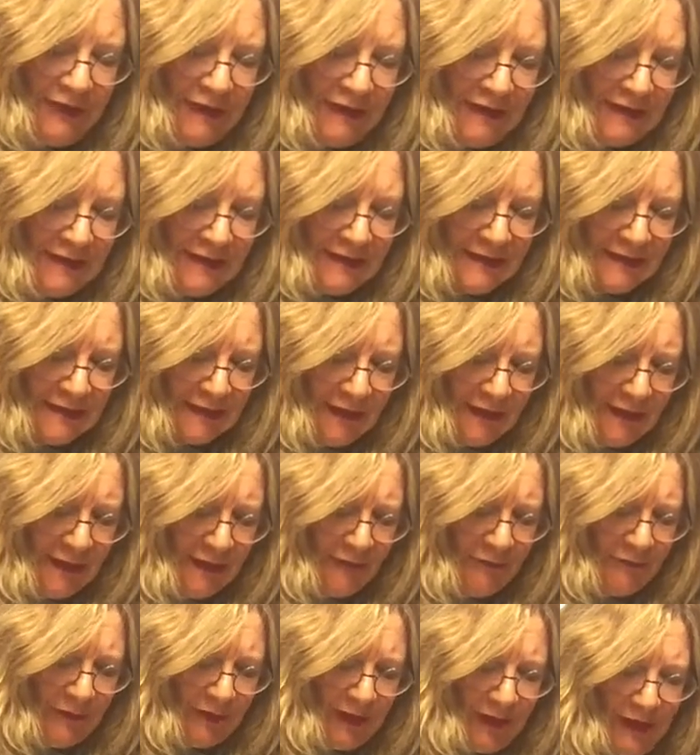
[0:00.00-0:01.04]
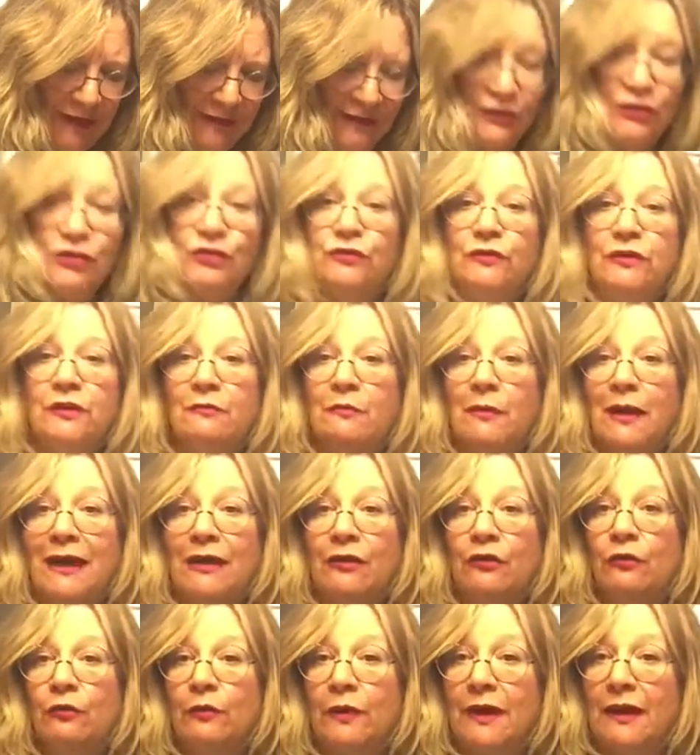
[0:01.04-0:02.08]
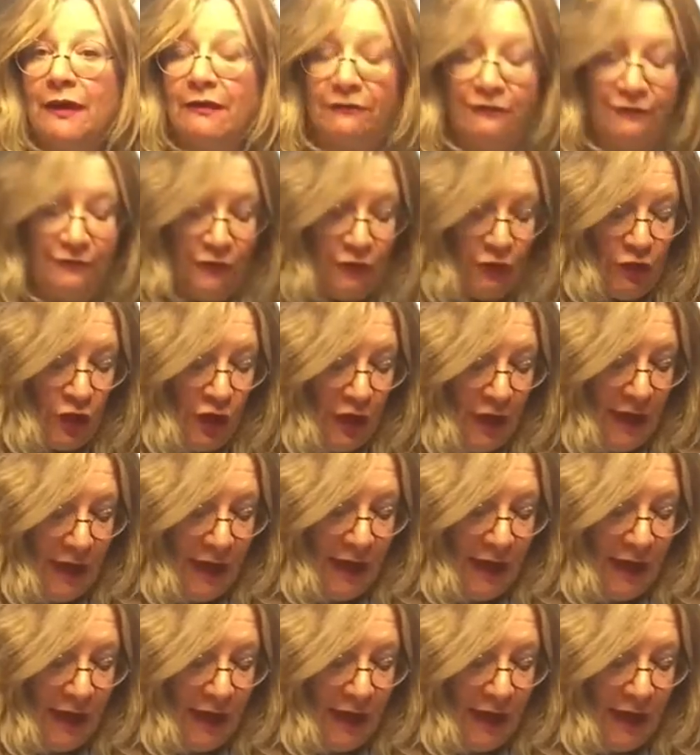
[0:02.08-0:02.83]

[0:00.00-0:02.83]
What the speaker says: this lime into the microwave for